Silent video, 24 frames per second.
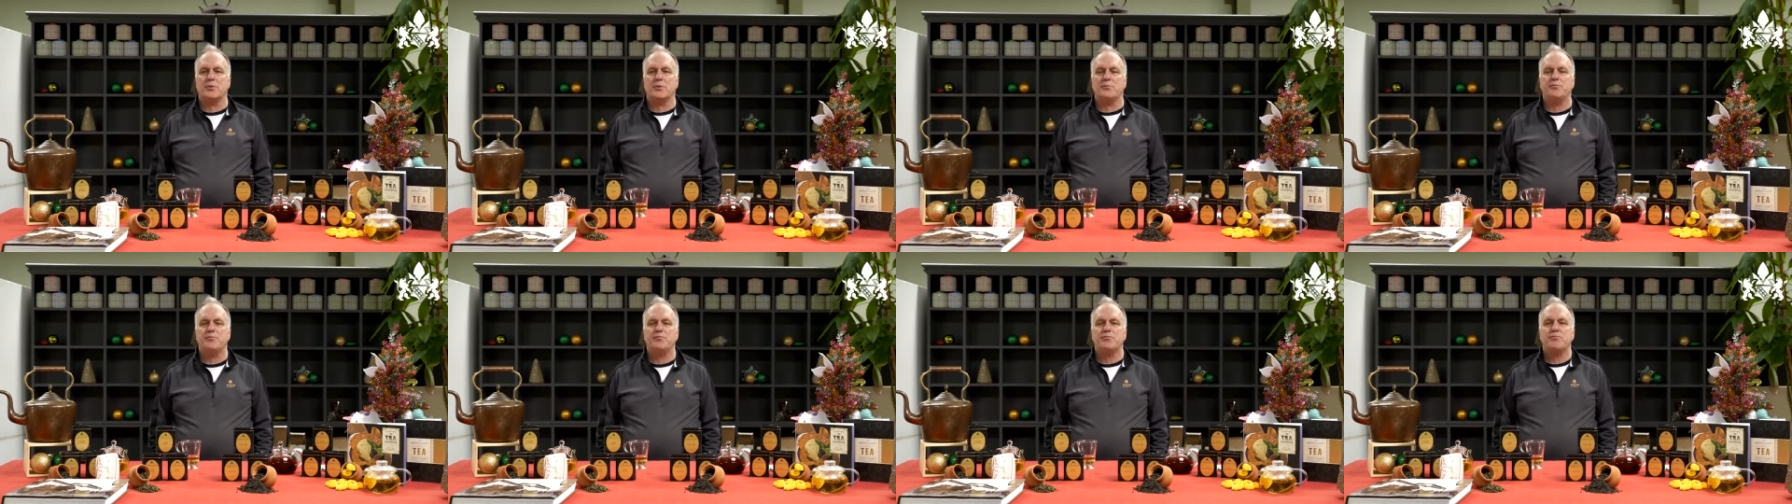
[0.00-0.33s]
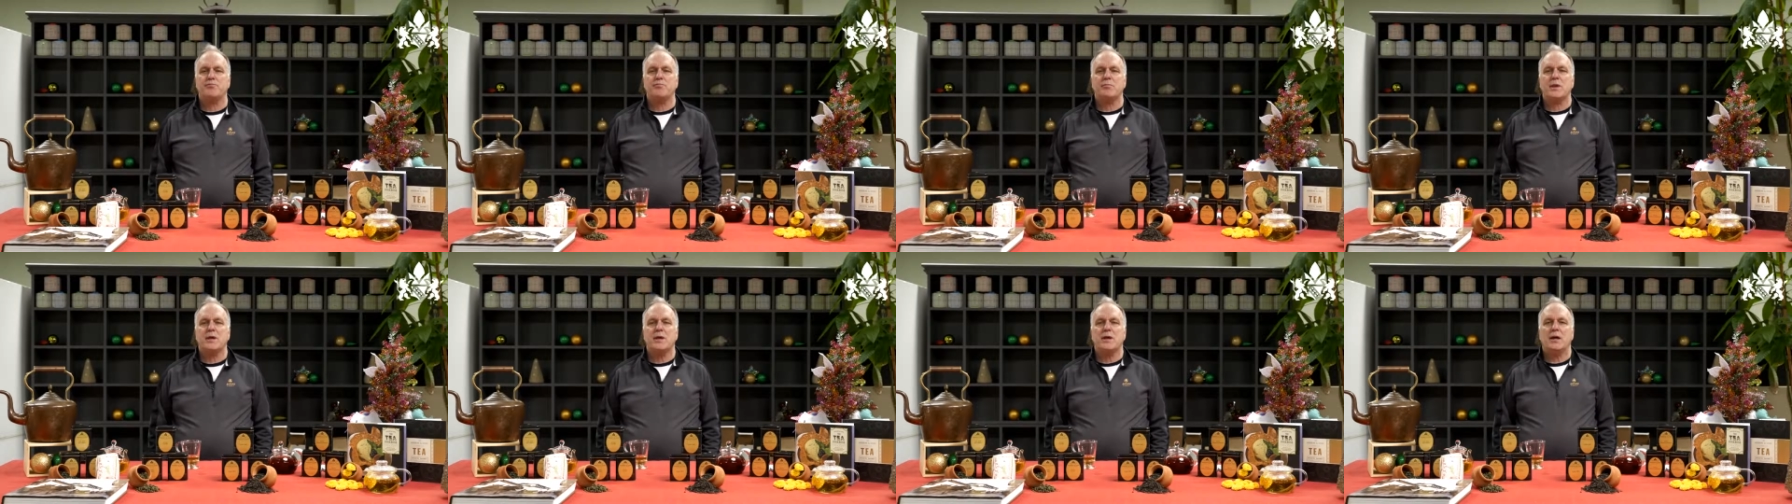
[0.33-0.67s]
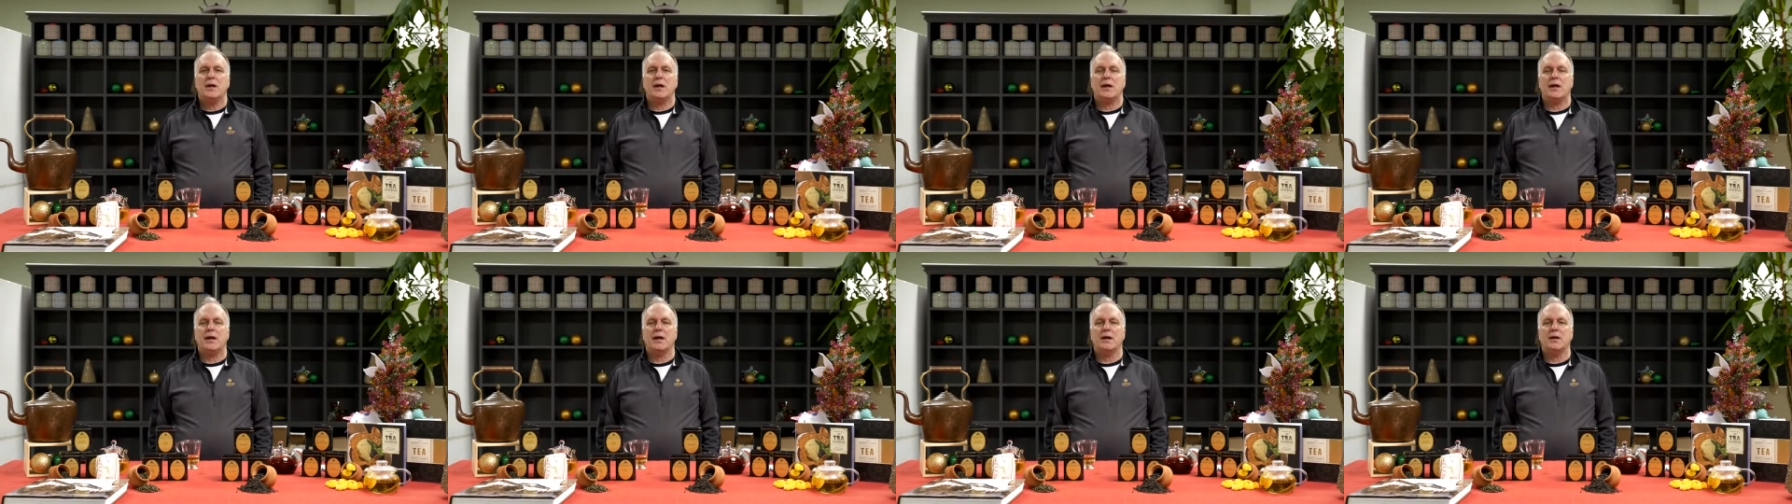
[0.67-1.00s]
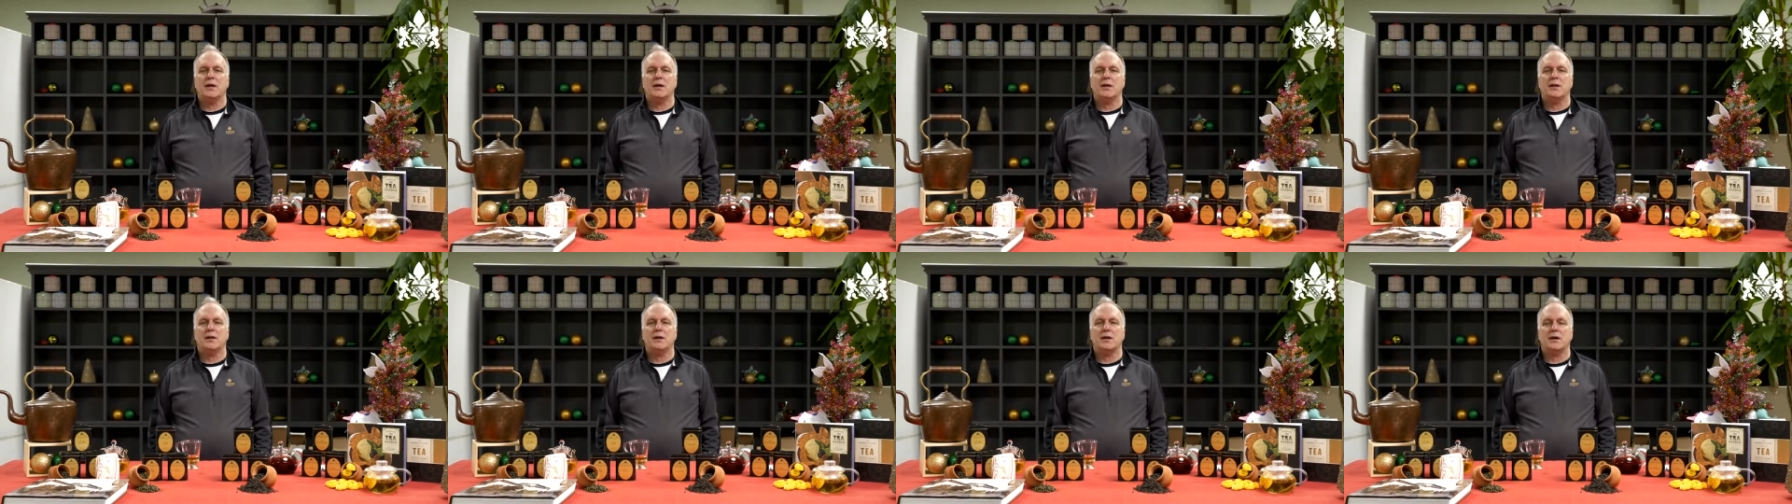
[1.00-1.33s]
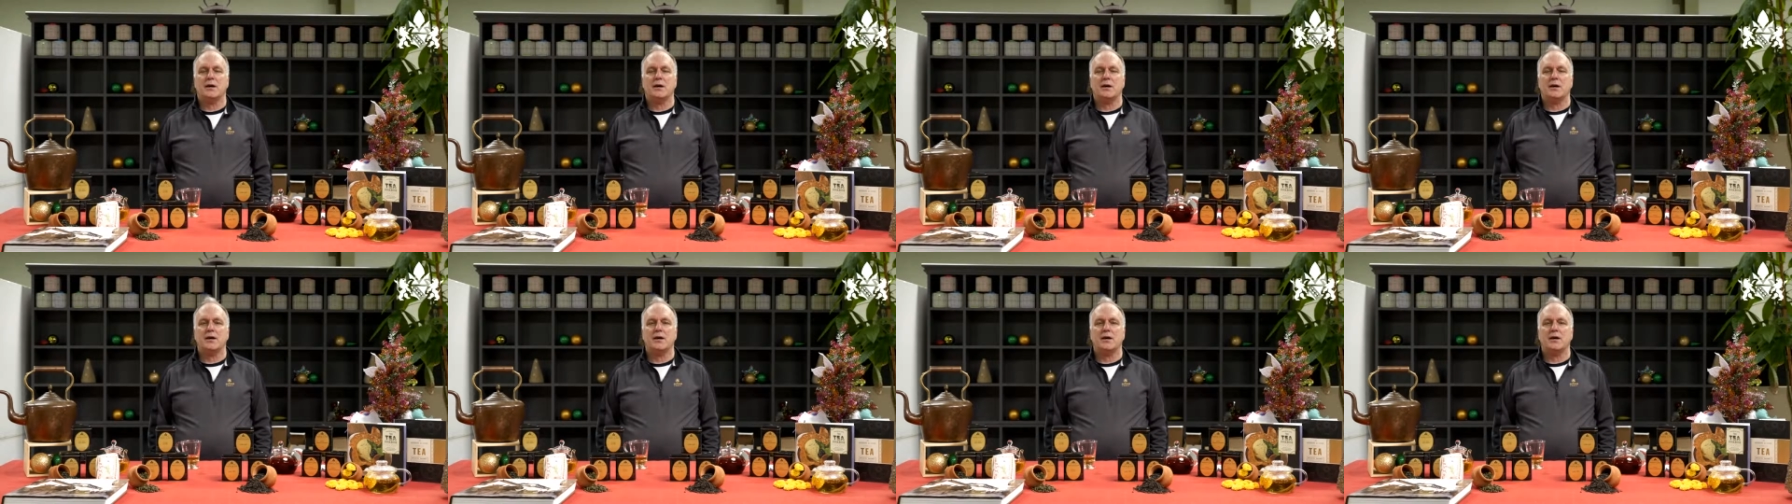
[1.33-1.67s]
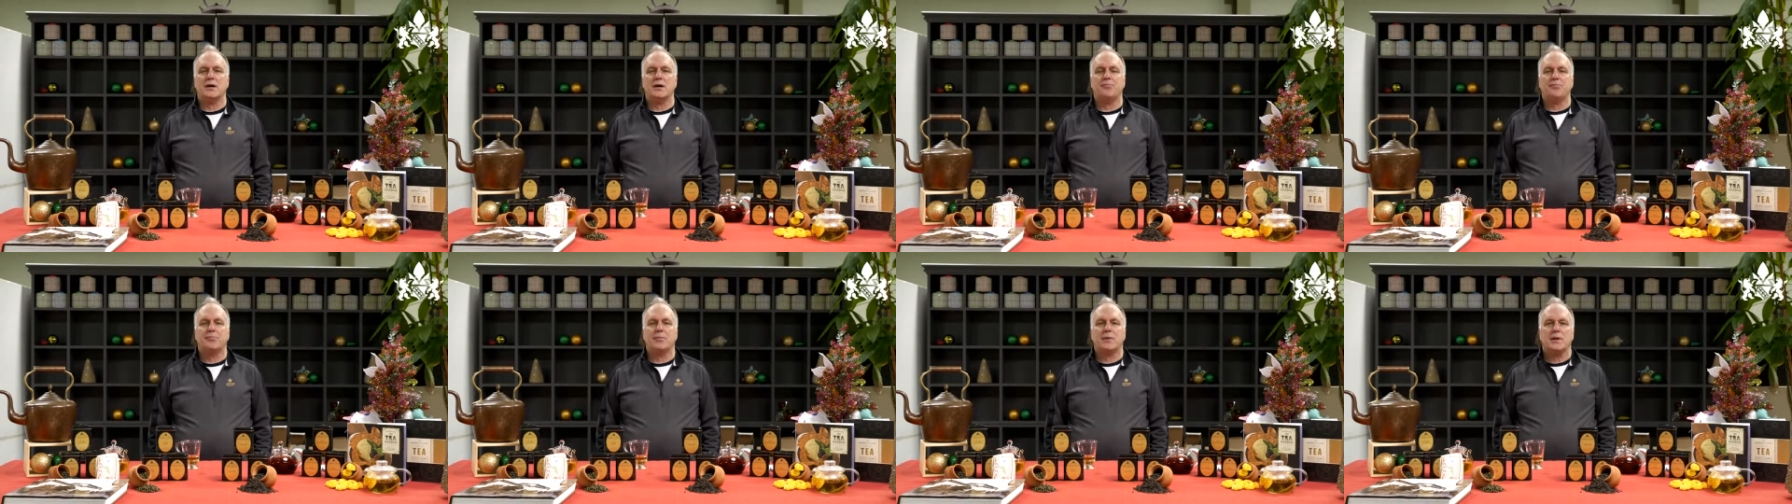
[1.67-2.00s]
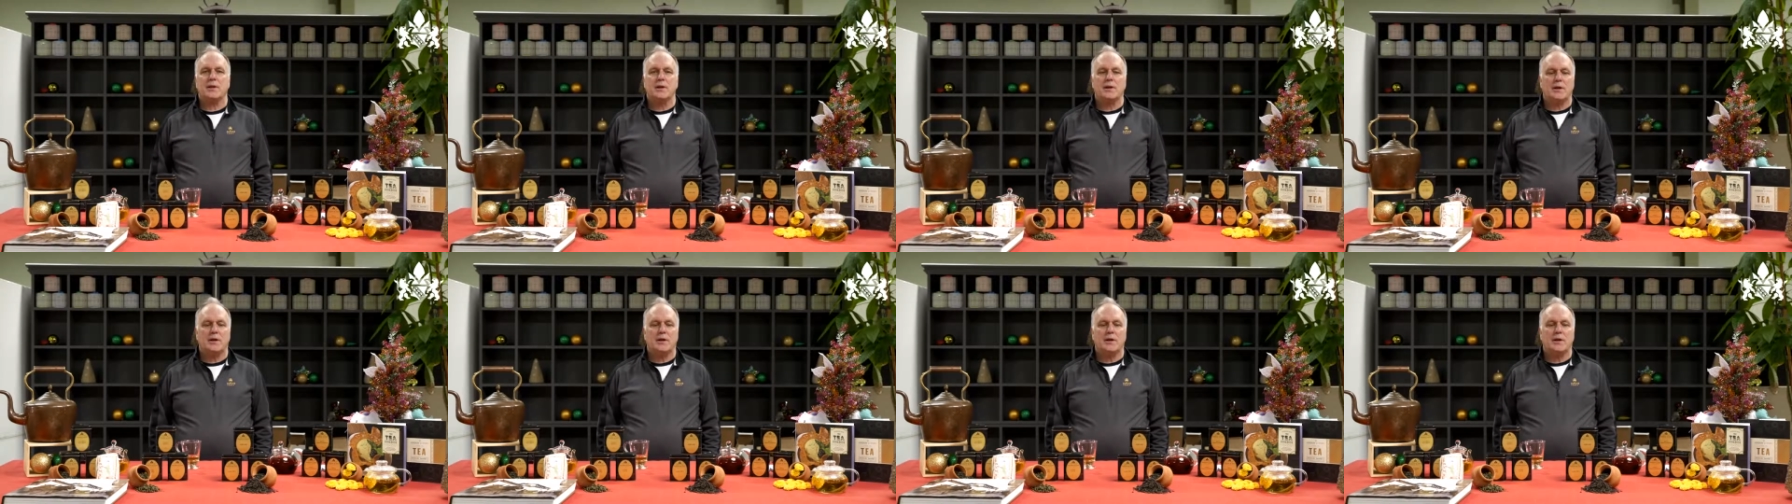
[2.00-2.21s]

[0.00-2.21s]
And I was